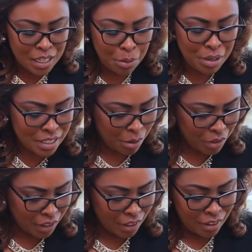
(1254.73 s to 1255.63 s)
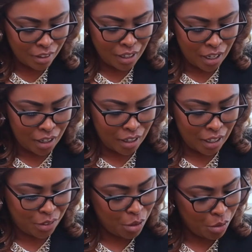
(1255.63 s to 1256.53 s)
Tell me something.
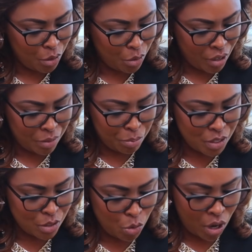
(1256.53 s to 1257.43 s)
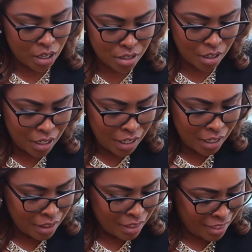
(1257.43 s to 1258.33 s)
I don't know that you're the right person to ask.
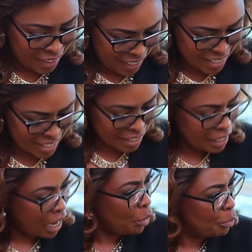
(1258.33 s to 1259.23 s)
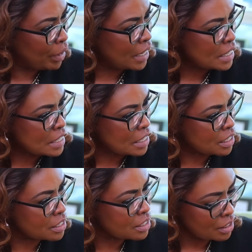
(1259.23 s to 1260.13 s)
This? How big is this?